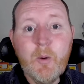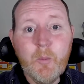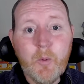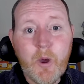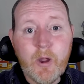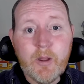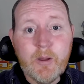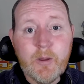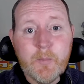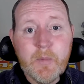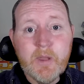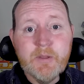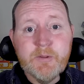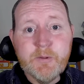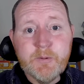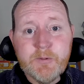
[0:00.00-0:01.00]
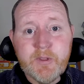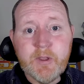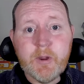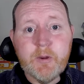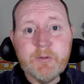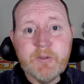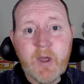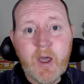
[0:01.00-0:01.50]
Welcome to
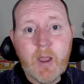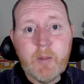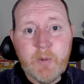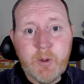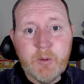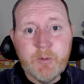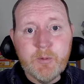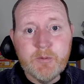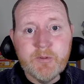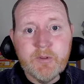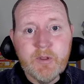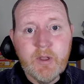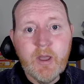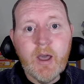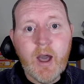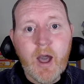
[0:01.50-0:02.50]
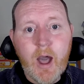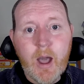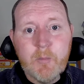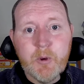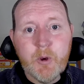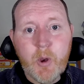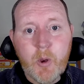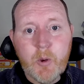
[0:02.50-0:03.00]
Ticker Time News. I'm
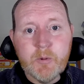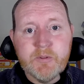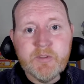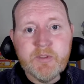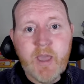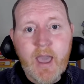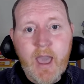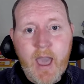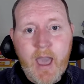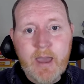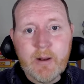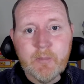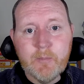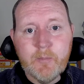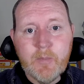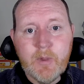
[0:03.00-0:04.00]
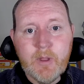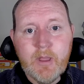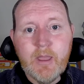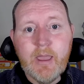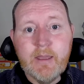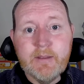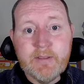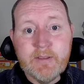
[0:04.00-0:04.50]
your host, Adam,
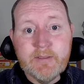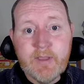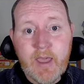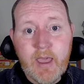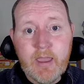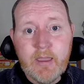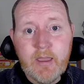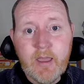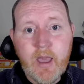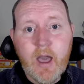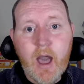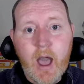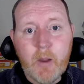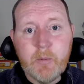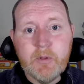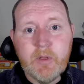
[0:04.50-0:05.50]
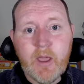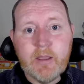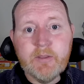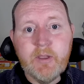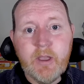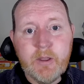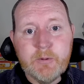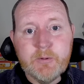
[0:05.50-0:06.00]
and today I would like
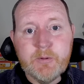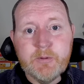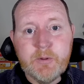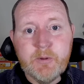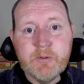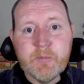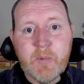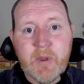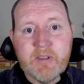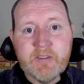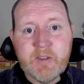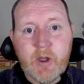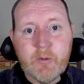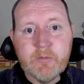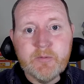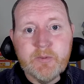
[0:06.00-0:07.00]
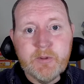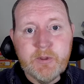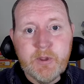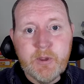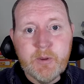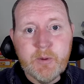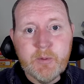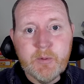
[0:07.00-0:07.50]
to introduce myself to
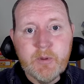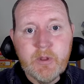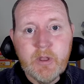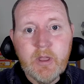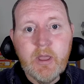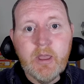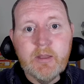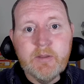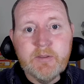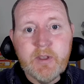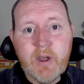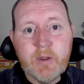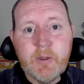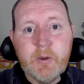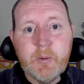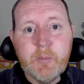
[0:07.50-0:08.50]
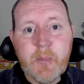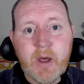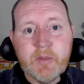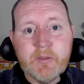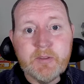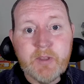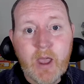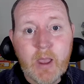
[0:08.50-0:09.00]
you and tell you
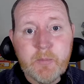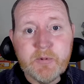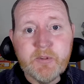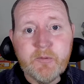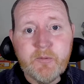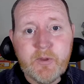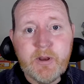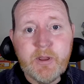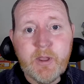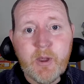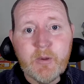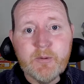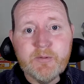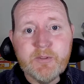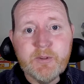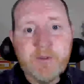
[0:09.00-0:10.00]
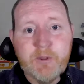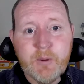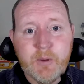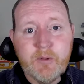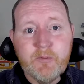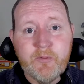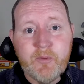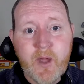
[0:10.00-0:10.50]
about the types of videos you
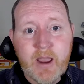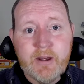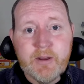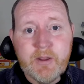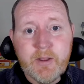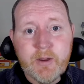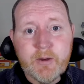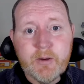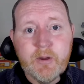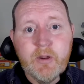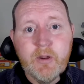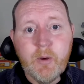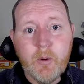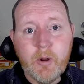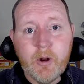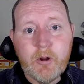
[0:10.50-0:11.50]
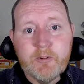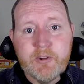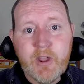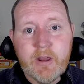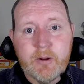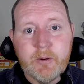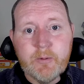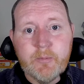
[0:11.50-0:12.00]
can find here on our
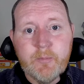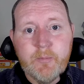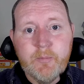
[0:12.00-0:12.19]
channel.